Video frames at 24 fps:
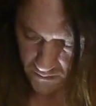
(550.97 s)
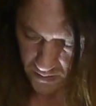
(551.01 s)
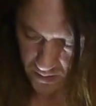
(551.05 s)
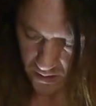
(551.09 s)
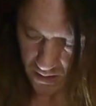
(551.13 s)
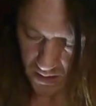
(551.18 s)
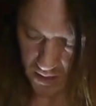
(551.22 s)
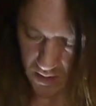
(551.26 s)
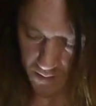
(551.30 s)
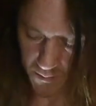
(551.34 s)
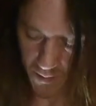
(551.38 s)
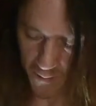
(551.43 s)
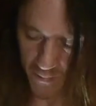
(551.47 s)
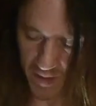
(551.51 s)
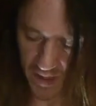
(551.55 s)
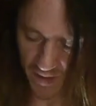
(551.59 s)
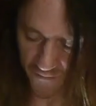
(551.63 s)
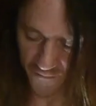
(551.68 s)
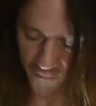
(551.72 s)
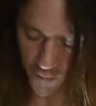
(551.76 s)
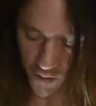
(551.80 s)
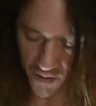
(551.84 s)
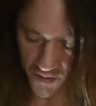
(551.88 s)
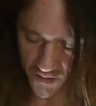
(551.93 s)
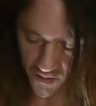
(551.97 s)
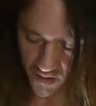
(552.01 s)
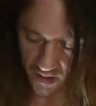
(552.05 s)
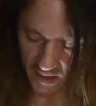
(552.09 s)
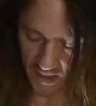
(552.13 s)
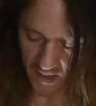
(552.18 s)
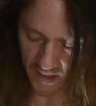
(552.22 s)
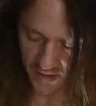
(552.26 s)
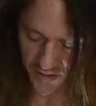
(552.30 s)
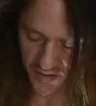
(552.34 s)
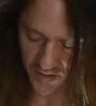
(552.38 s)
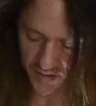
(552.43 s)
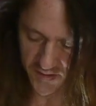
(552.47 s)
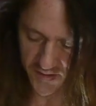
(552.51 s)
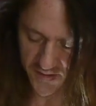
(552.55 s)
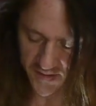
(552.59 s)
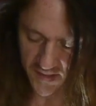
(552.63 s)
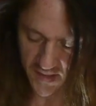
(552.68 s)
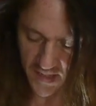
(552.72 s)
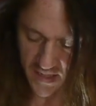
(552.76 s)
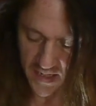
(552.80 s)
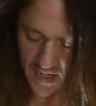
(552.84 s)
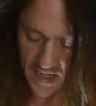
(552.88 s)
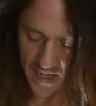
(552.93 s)
I made a few other connections,
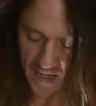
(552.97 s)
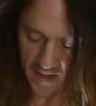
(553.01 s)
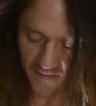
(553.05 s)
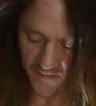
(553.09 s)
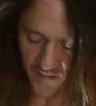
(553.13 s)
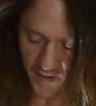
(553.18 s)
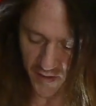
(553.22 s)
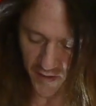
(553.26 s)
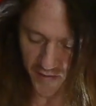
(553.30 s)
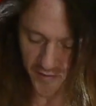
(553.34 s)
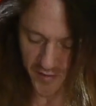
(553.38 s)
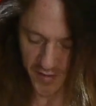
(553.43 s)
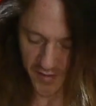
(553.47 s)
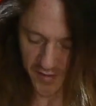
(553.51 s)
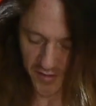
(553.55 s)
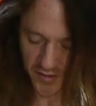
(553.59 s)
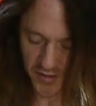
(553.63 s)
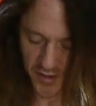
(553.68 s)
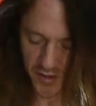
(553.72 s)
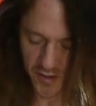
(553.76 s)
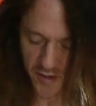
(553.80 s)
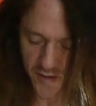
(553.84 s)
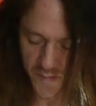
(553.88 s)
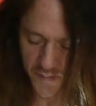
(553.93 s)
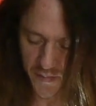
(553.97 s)
and then on this third